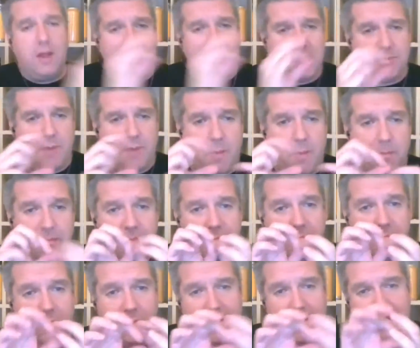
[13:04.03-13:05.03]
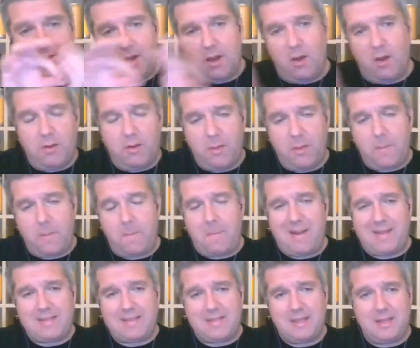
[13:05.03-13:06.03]
know an ice pop? The weird long
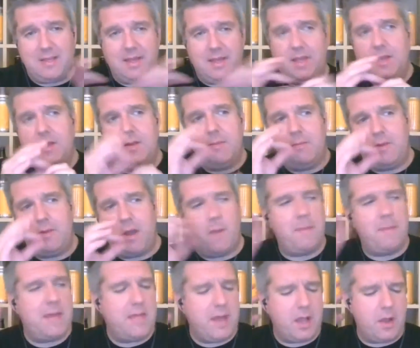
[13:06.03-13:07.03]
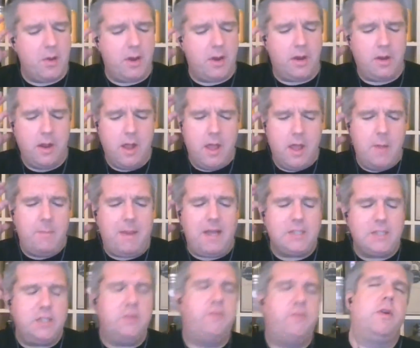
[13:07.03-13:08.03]
plastic thing. Got a bit of that going on.
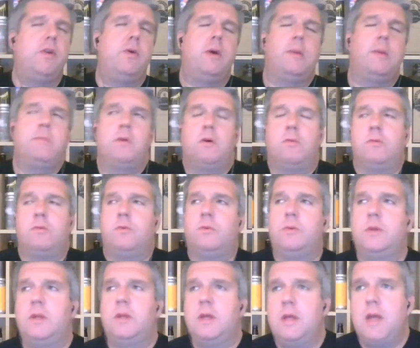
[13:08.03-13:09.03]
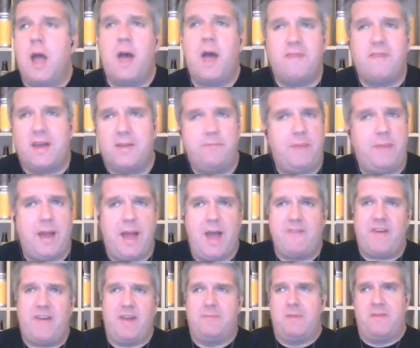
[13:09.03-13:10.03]
Passion fruit. I'm not one. I've had
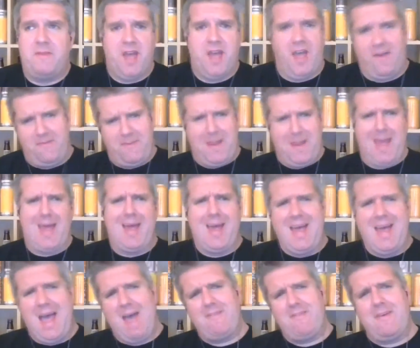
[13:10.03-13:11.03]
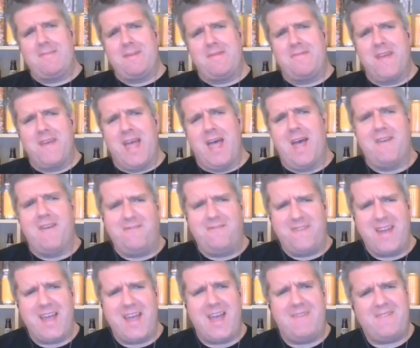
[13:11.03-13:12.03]
I've had my fair fair. I've had my fair
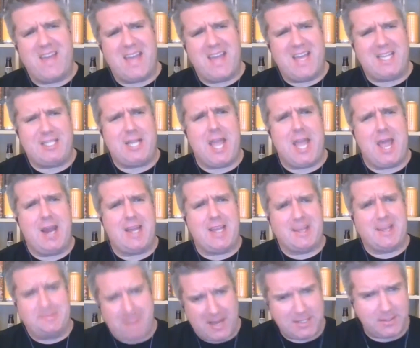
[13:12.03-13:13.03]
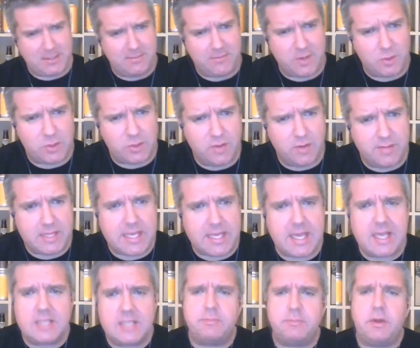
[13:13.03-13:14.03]
fair, fair share of passion fruit over the
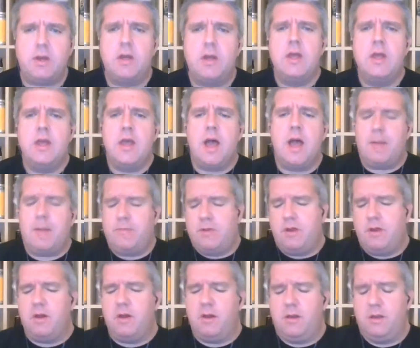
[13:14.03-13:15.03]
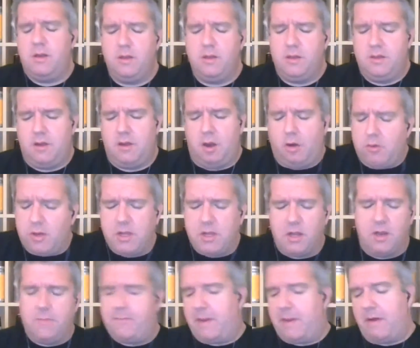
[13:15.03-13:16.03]
years, but I'm not a
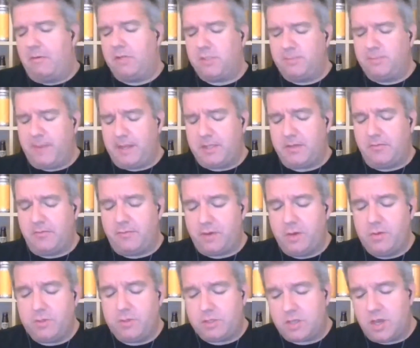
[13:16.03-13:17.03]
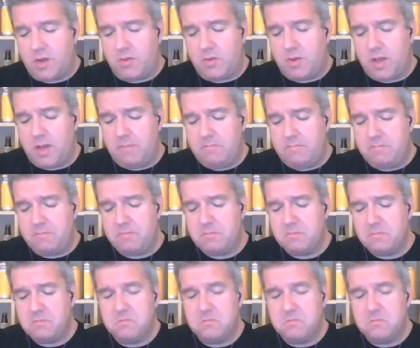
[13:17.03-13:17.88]
oracle in passion fruit. So um,